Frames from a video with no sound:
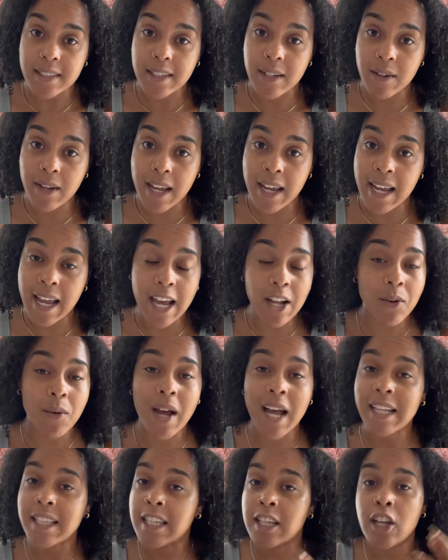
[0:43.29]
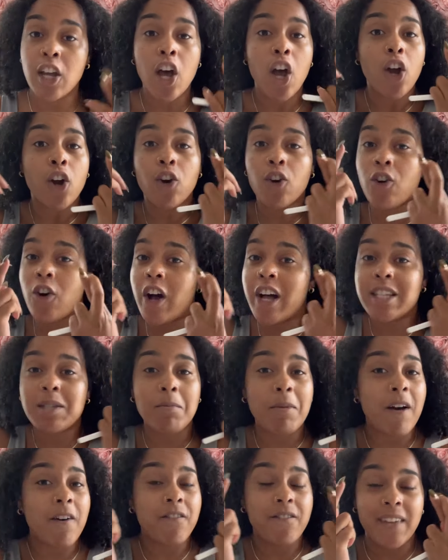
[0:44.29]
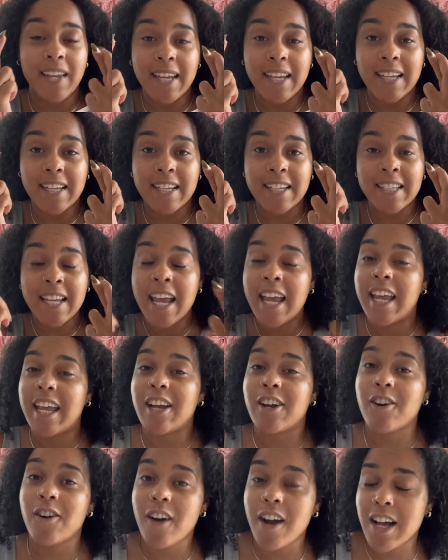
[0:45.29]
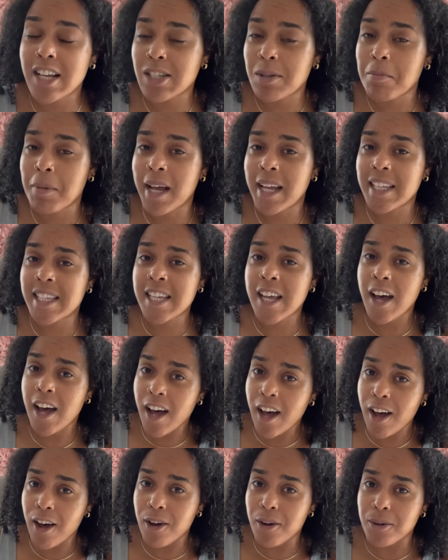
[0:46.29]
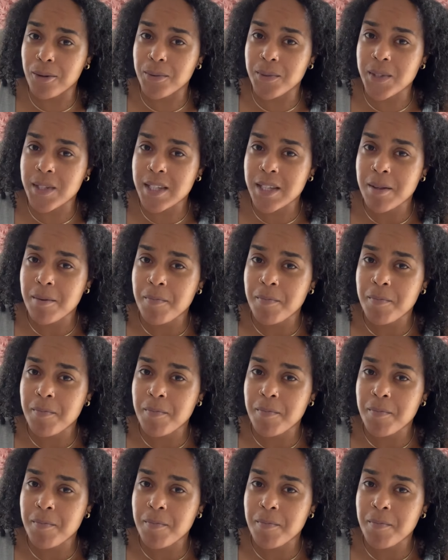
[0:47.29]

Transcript: Okay, I don't have to cross my fingers and cross my toes.